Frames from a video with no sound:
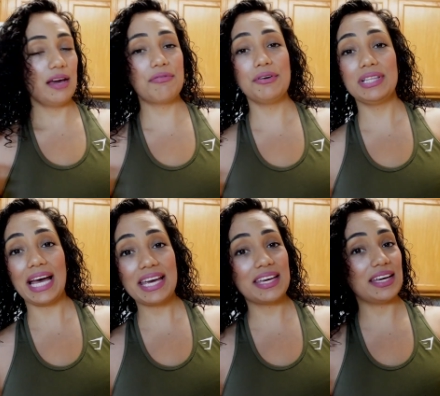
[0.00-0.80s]
If you
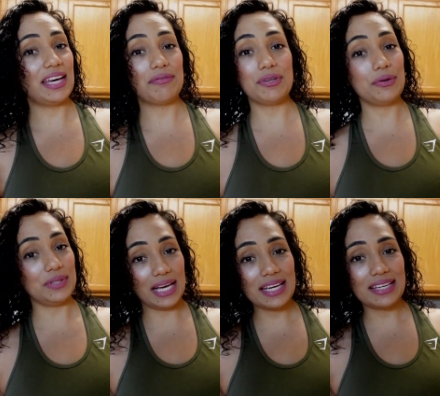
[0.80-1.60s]
like it, if you
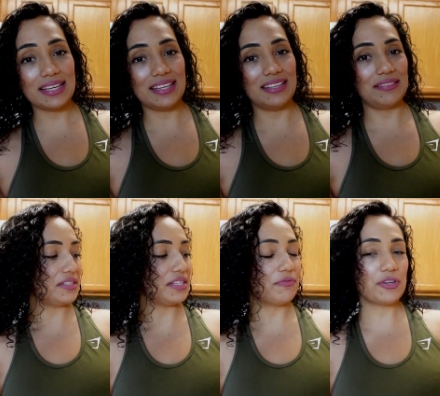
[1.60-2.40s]
don't like it,
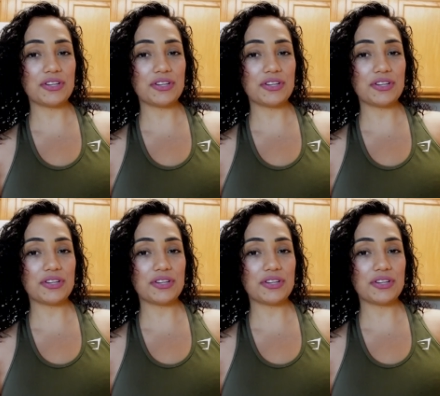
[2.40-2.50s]
see for